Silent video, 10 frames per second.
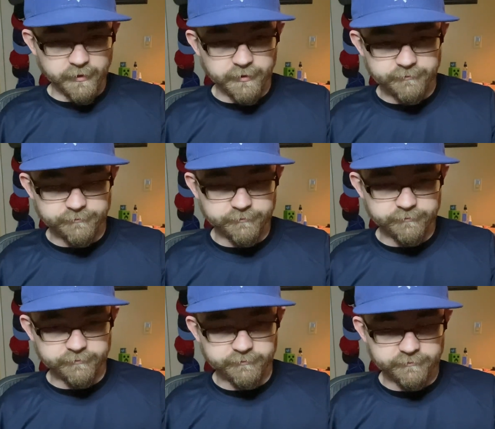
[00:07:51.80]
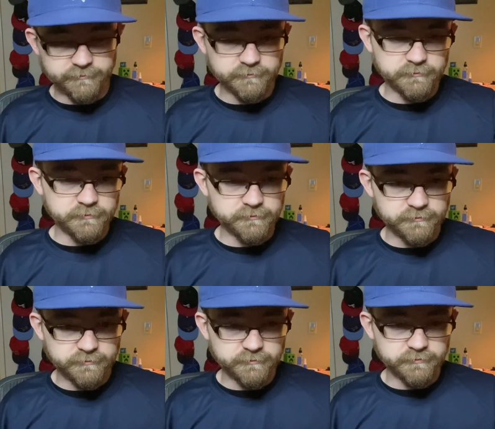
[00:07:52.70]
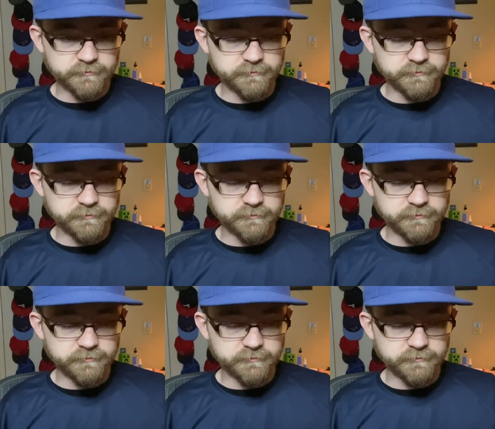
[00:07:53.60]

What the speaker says: (no one is talking)